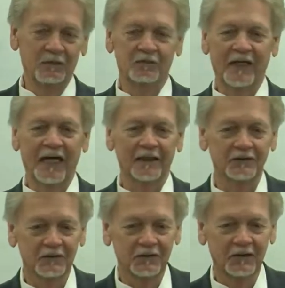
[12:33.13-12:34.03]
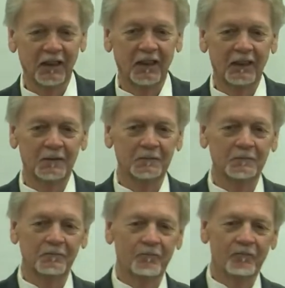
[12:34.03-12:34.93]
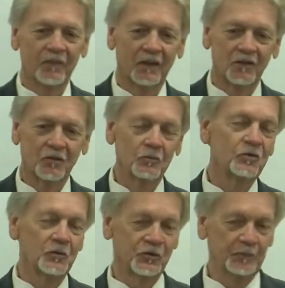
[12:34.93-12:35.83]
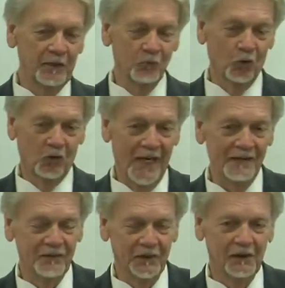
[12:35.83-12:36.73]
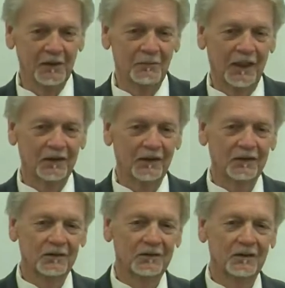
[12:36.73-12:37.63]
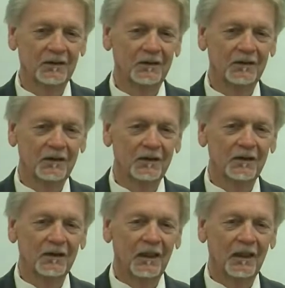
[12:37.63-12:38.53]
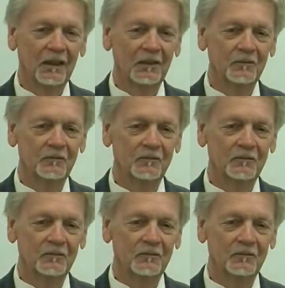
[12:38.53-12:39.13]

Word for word: In fact, uh, to speak more graphically about it, uh,